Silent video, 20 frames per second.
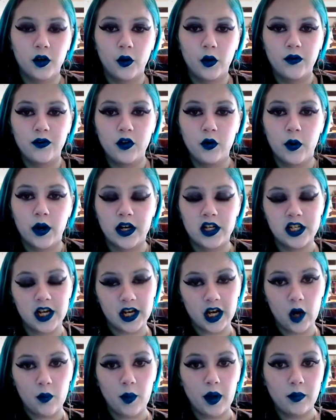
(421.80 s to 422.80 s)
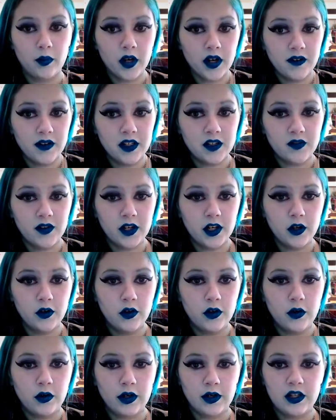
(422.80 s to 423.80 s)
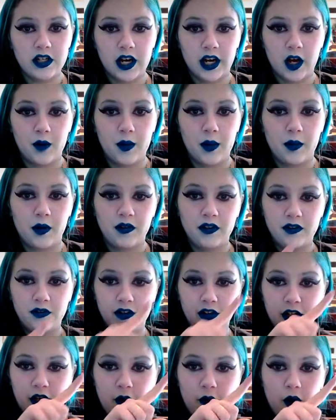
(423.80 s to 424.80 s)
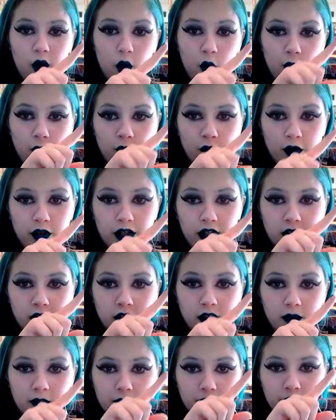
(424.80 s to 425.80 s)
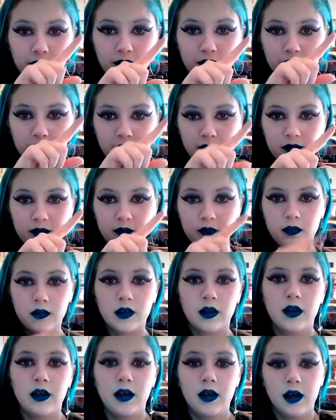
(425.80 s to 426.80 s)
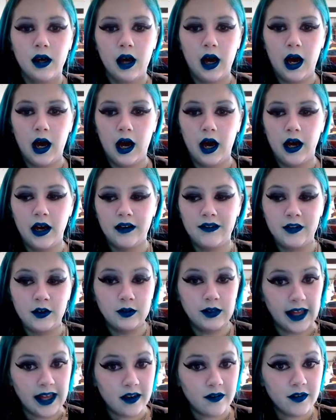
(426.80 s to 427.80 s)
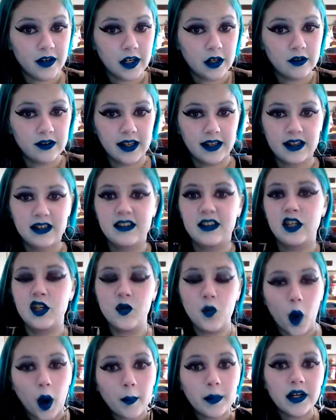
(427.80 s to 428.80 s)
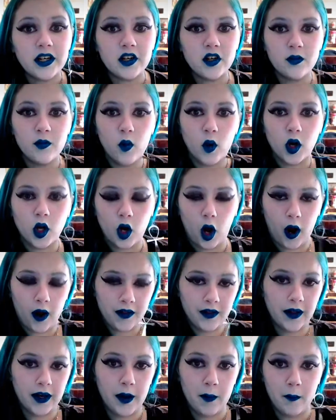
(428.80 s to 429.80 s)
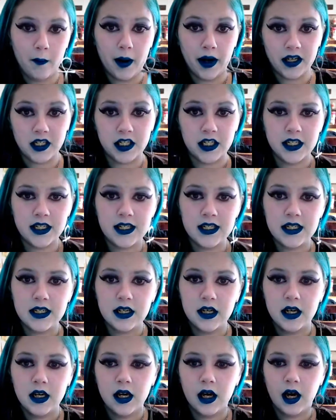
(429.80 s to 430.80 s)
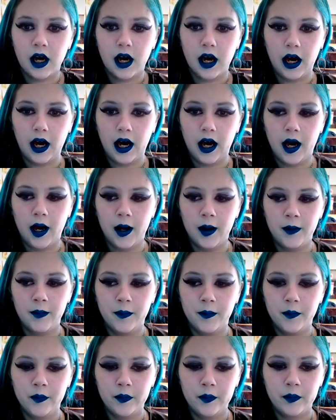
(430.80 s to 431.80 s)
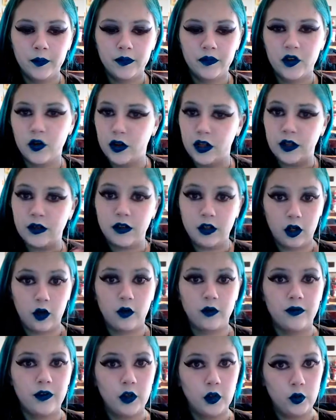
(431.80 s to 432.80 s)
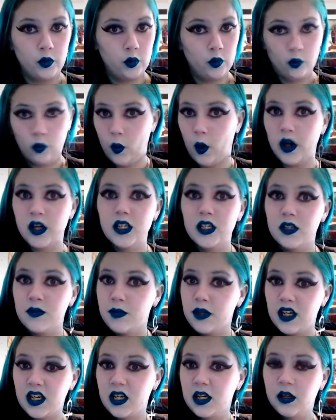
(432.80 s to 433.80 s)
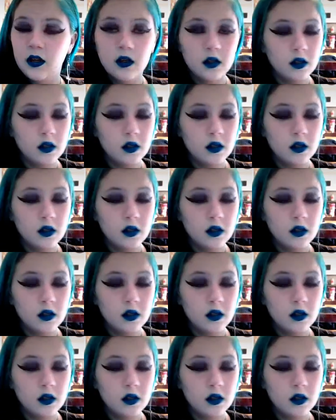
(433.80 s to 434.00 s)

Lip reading: if you want to check out my previous video, you can check out my previous video over here. If you like videos like this and you want me to do more Goth on a budget, so that, you know, if you want to be